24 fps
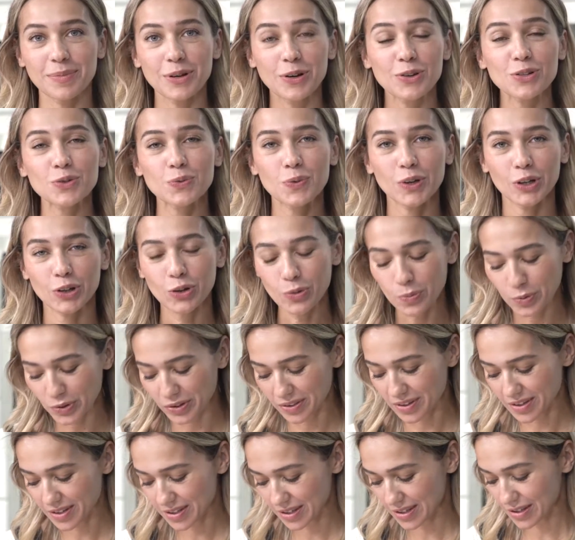because when you
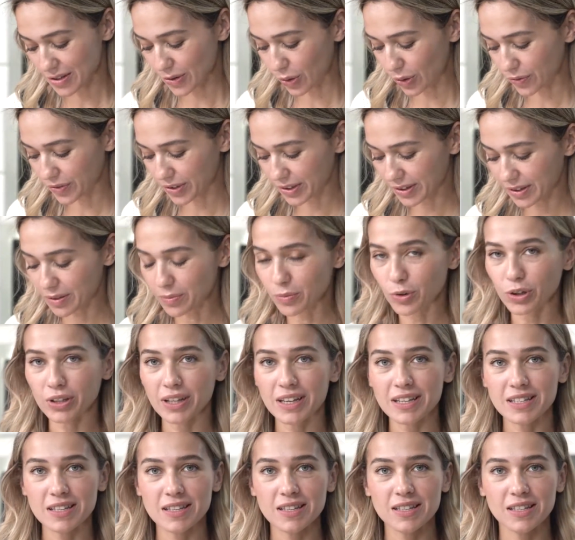put this in the oven, the
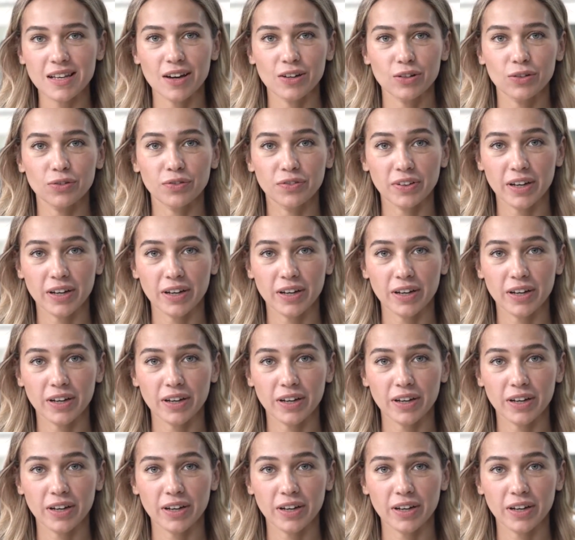molasses kind of